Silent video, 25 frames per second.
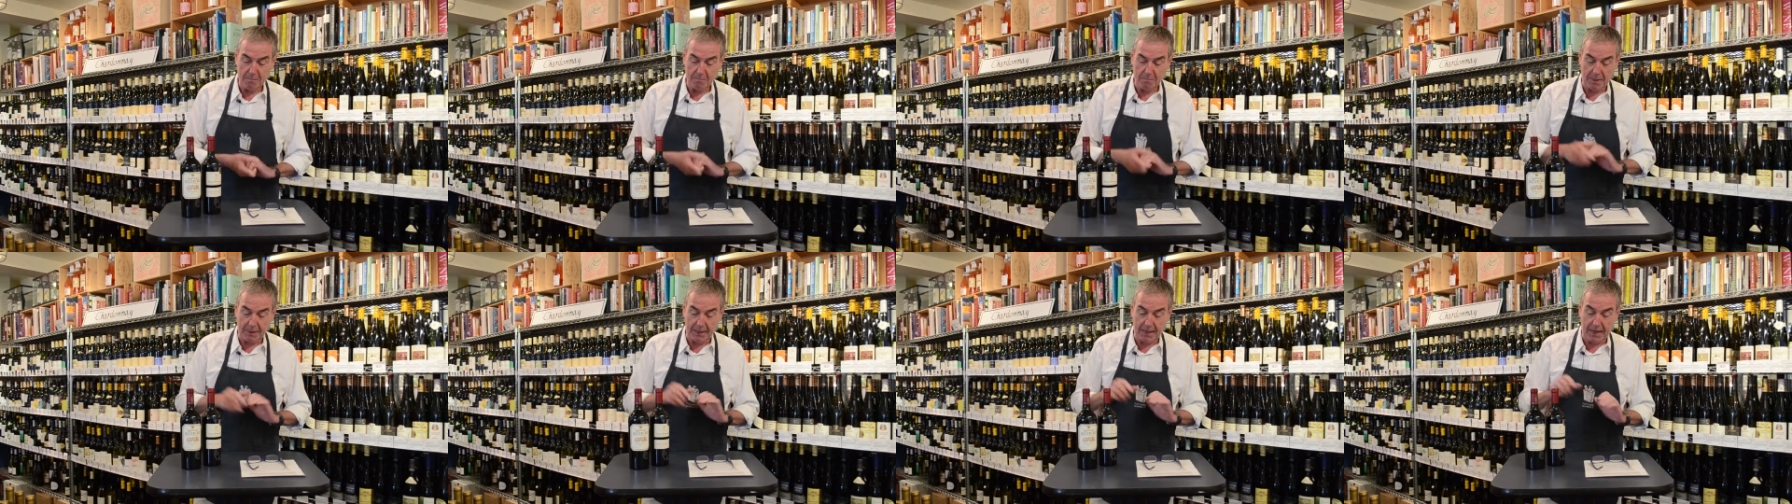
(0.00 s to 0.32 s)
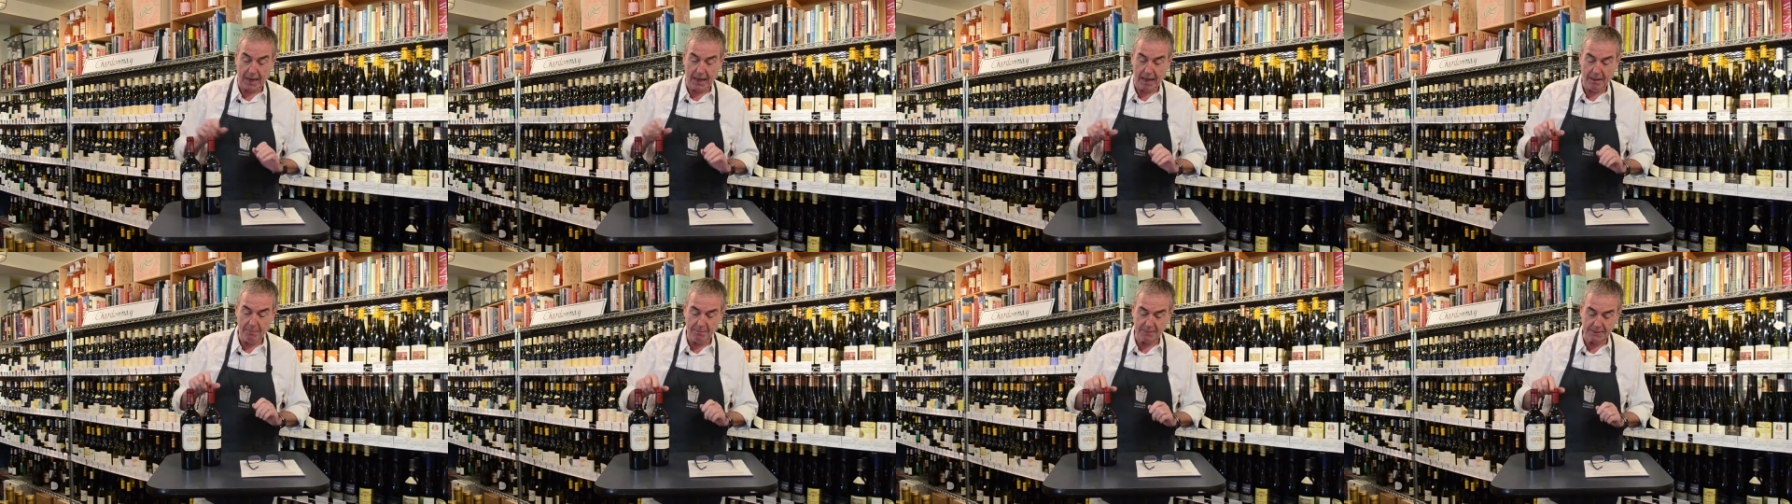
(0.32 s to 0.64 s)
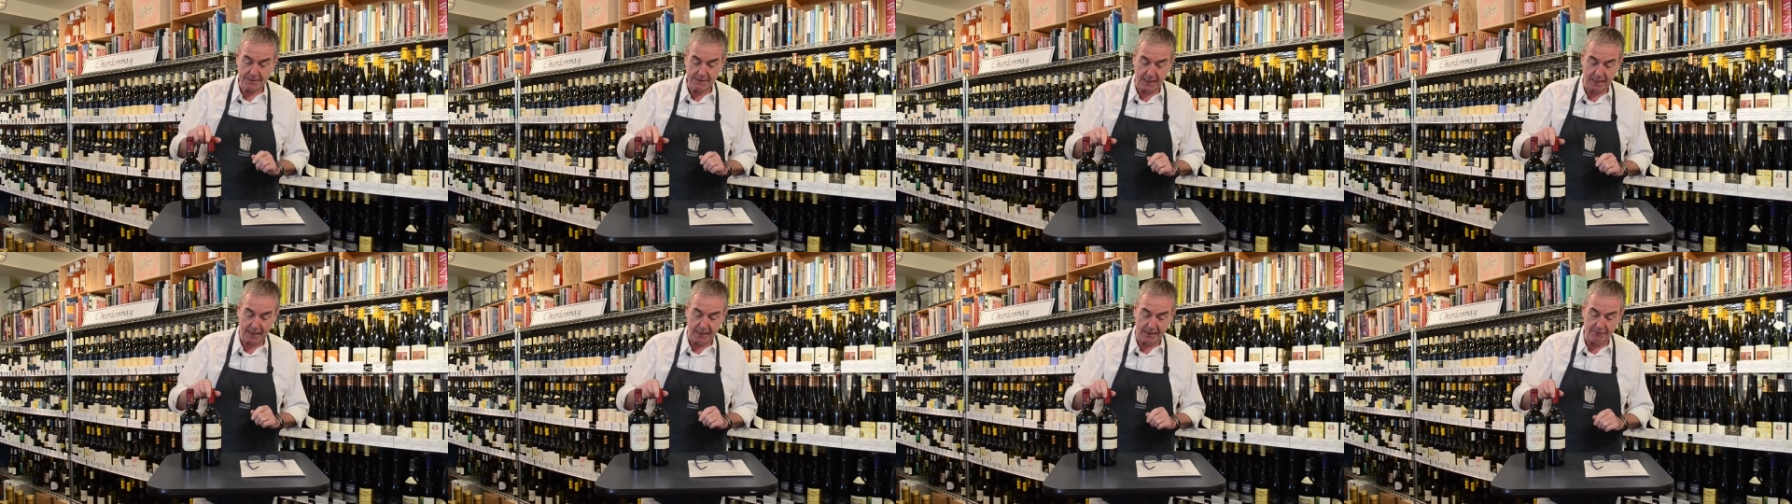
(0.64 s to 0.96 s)
But I happen
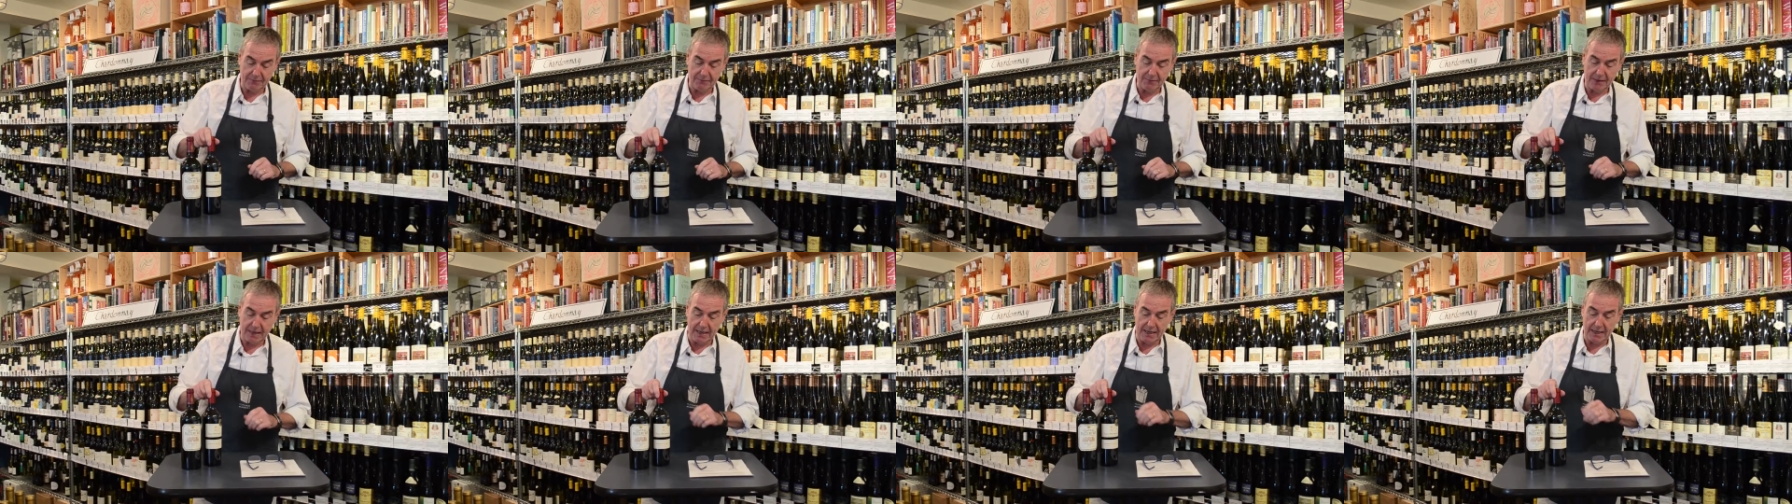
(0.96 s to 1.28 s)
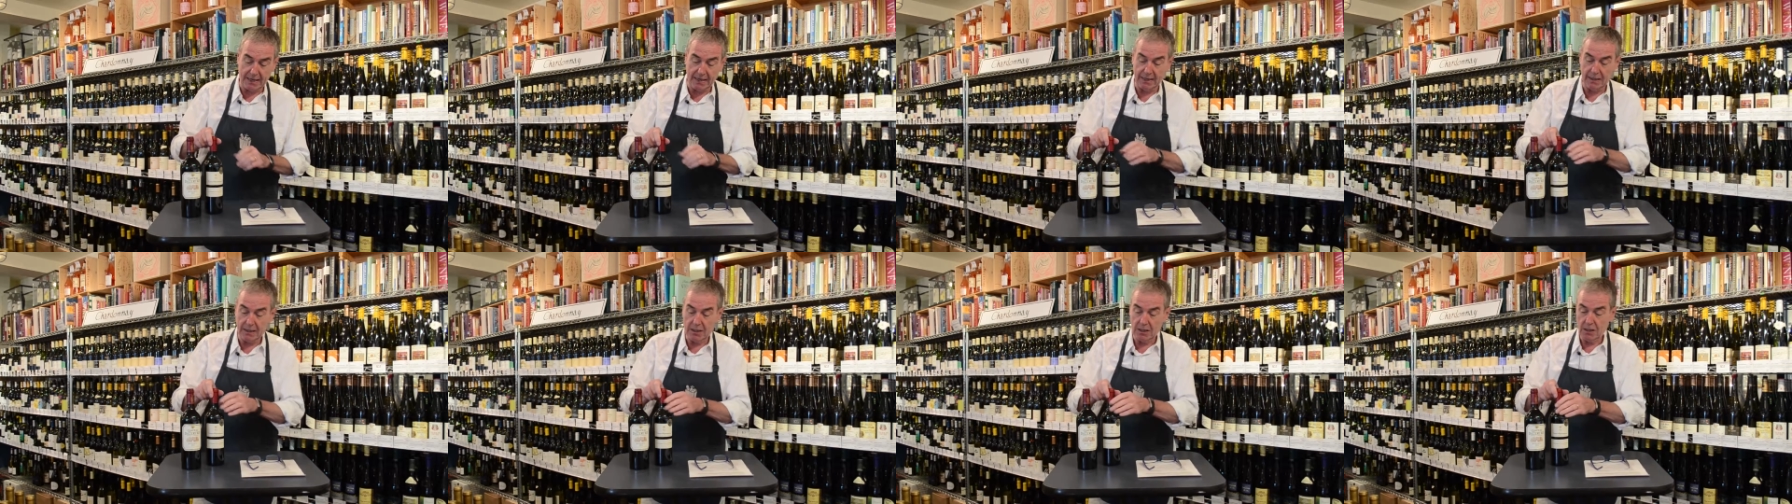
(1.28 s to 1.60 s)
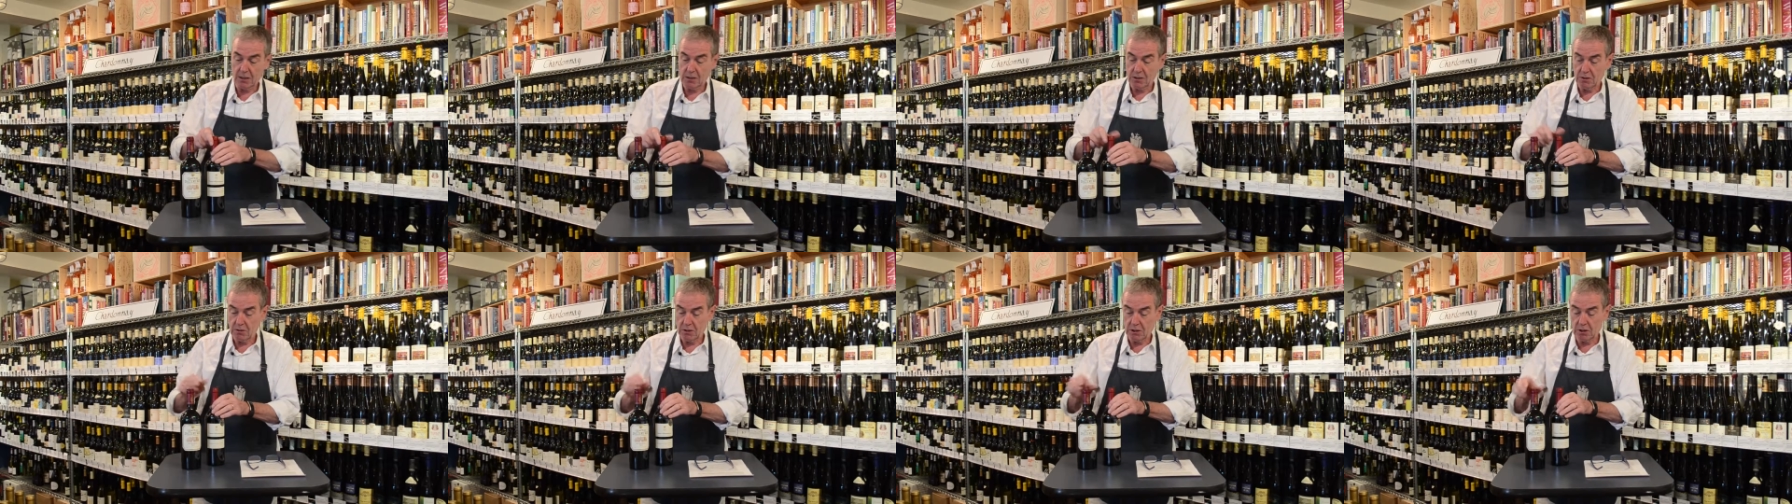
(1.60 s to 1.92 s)
to have here
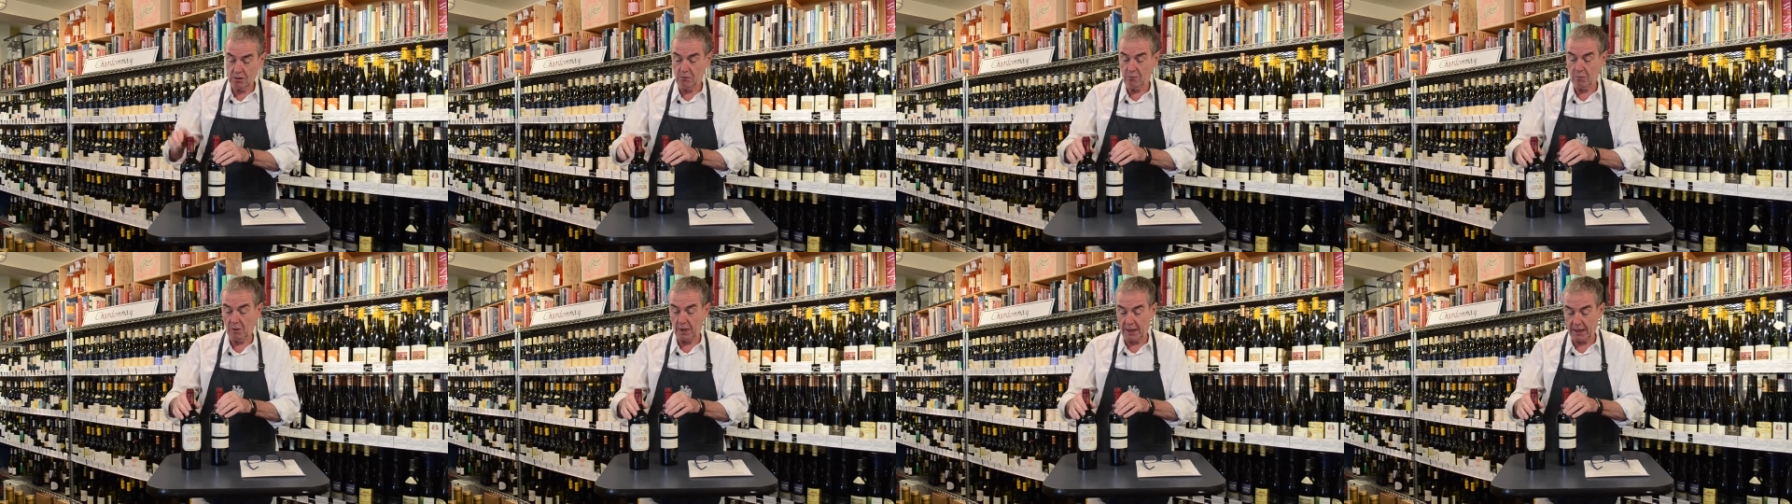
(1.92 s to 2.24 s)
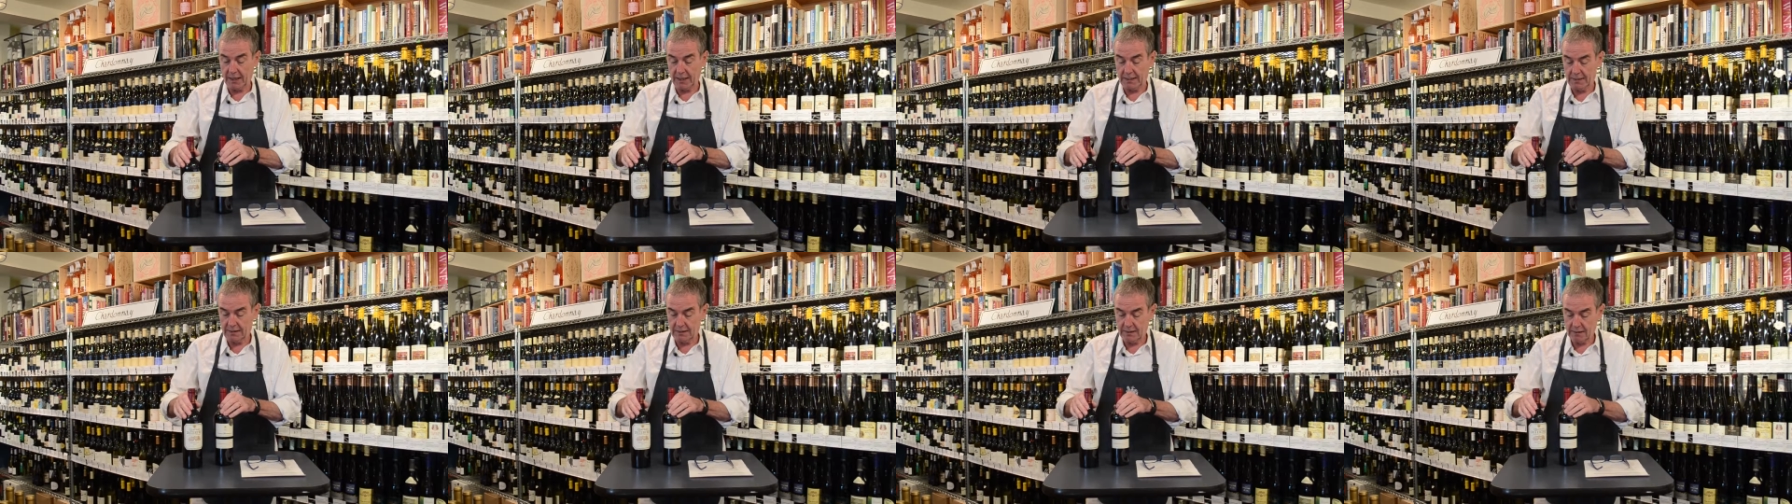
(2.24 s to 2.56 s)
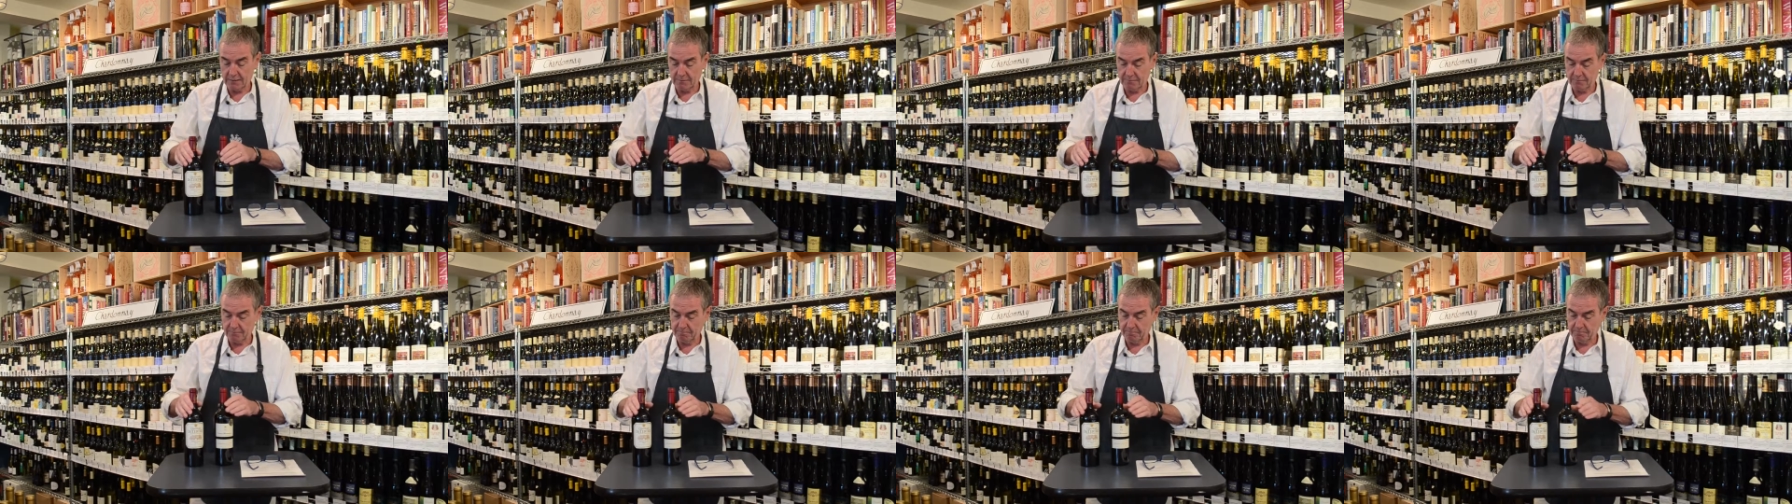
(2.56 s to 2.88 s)
two
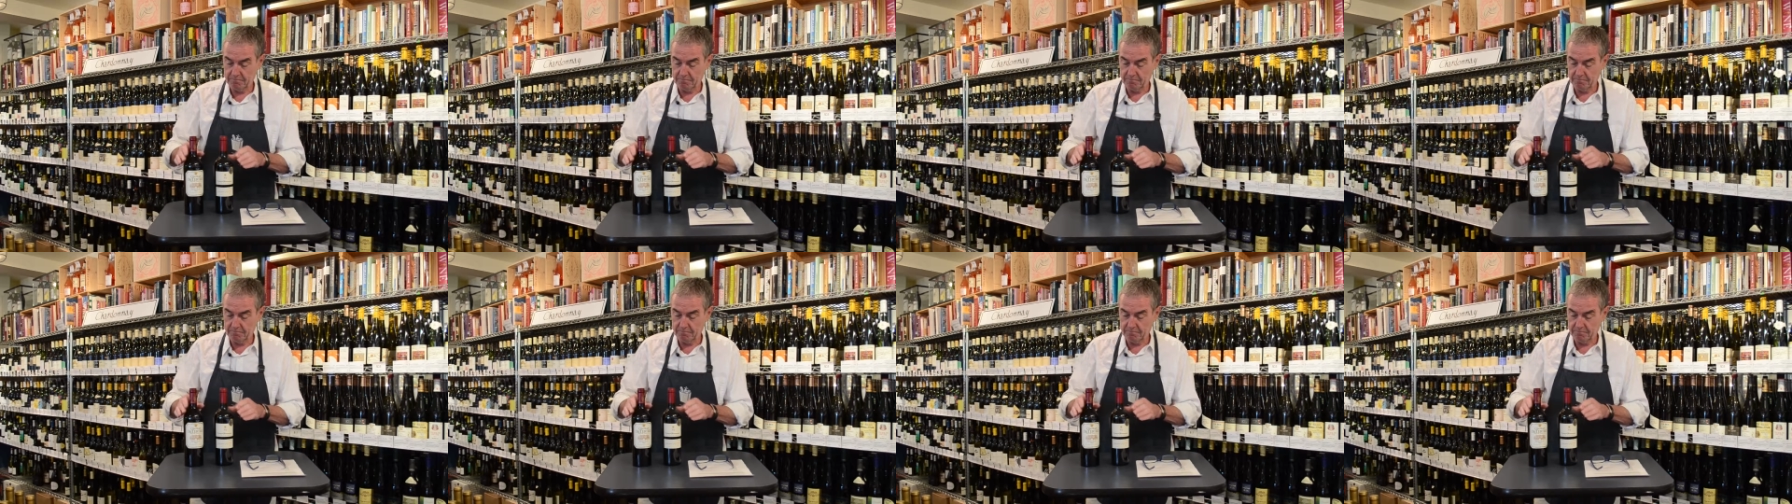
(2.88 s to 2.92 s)
wines,